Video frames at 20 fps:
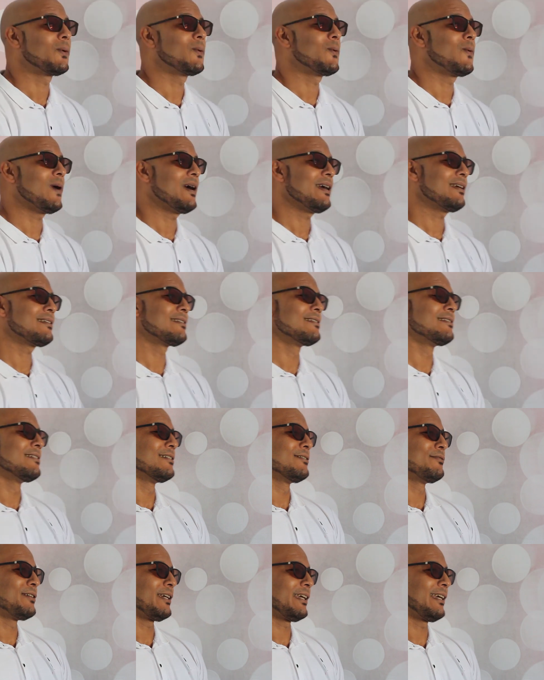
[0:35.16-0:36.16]
Quite
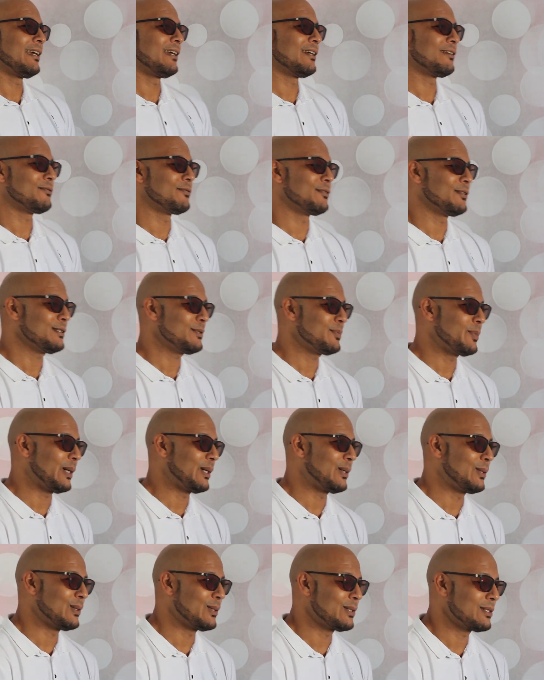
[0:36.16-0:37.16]
nerve-wracking at first
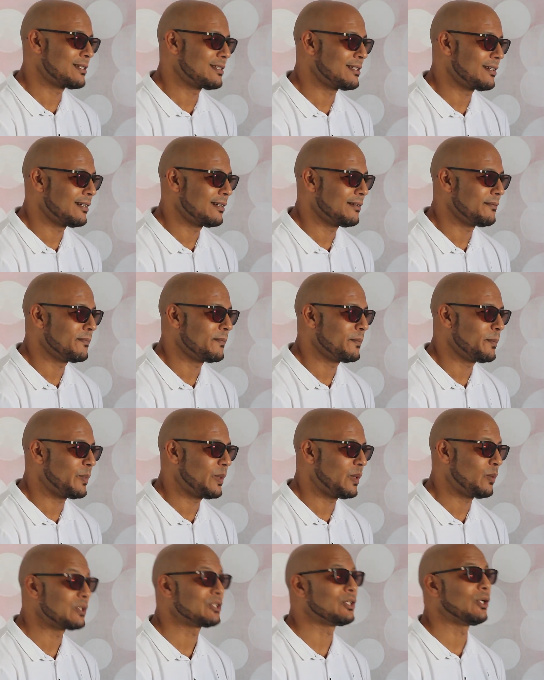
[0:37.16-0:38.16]
because um,
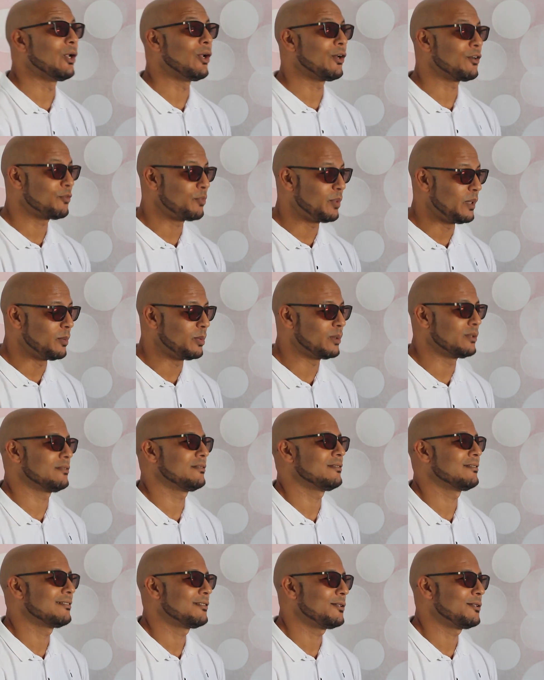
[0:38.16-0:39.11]
there was a lot of people,